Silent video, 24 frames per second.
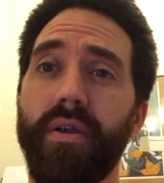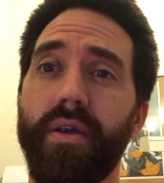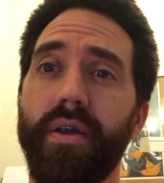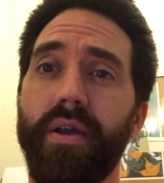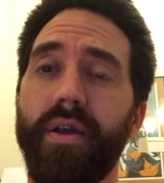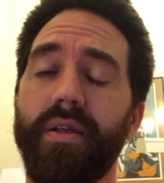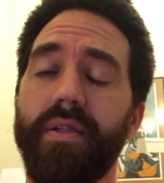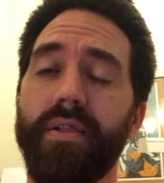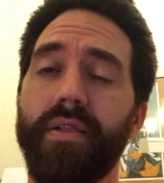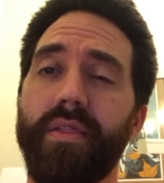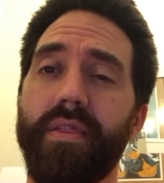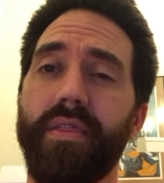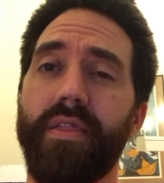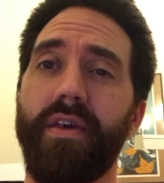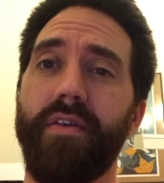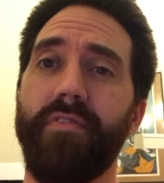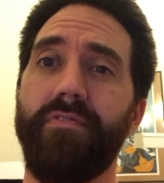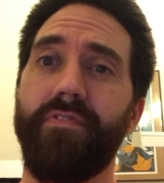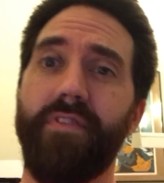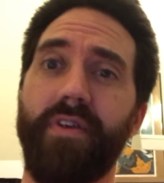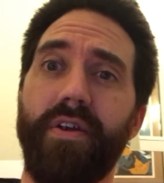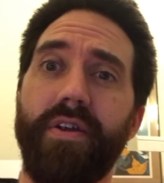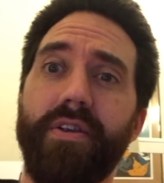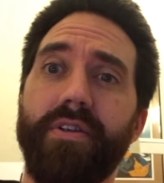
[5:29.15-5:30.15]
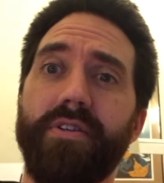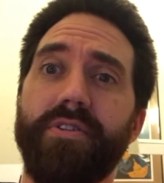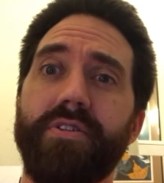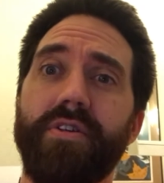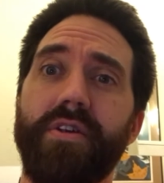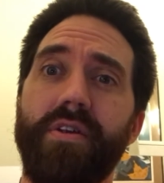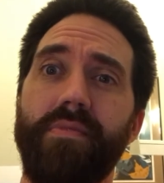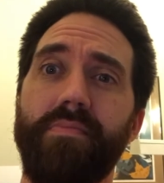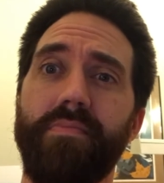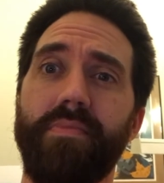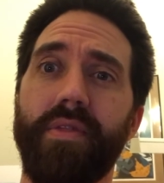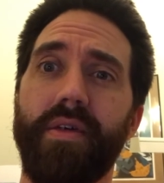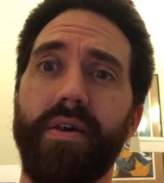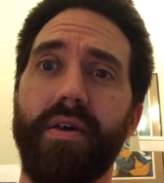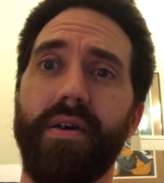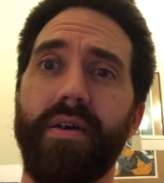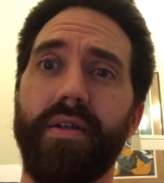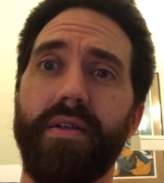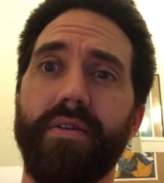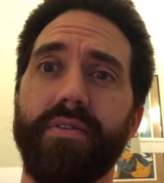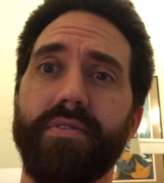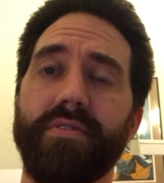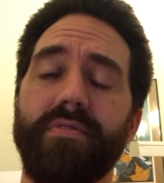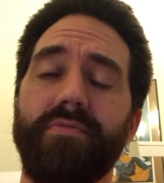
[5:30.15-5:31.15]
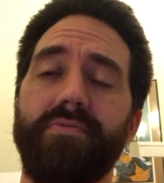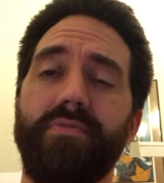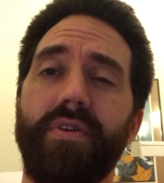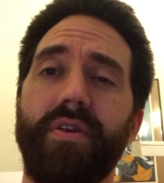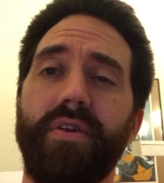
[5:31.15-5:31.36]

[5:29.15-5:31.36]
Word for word: and they find a gem that is of